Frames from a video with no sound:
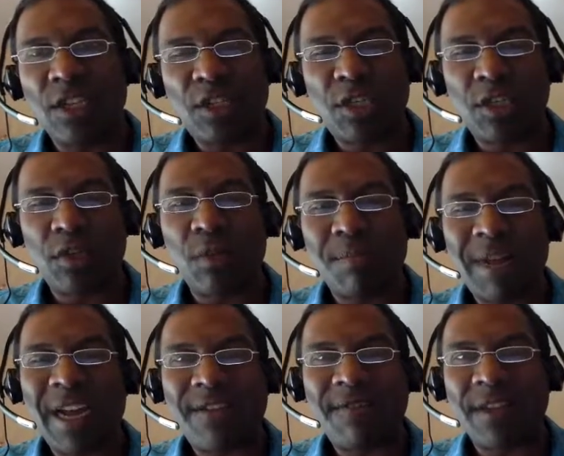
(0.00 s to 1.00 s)
to
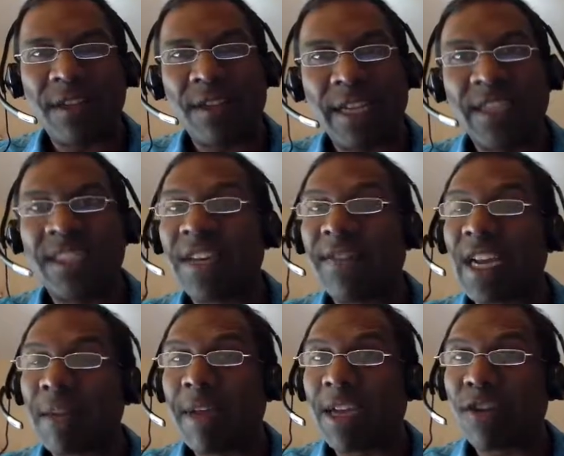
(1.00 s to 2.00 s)
my fiddle and see if I
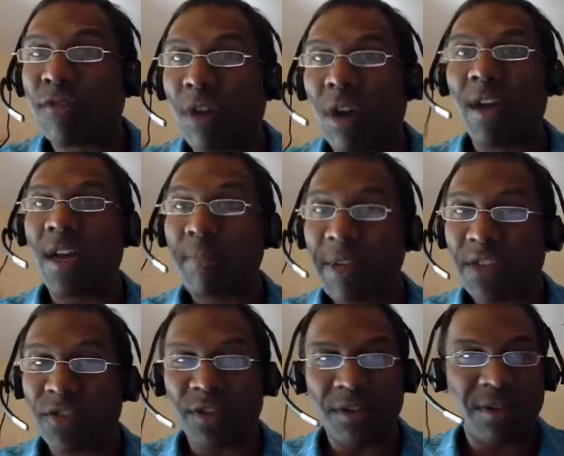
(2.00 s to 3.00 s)
can make it draw a
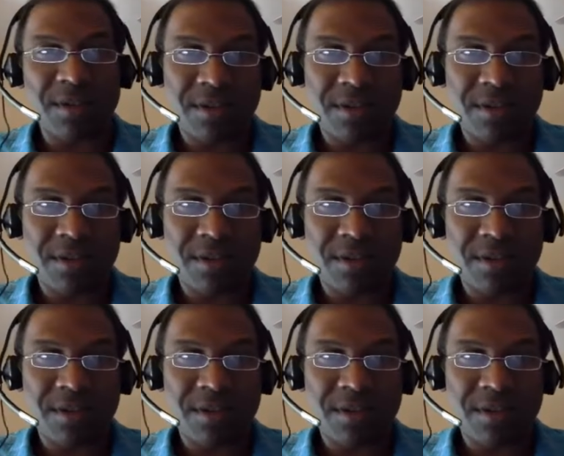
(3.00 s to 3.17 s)
picture.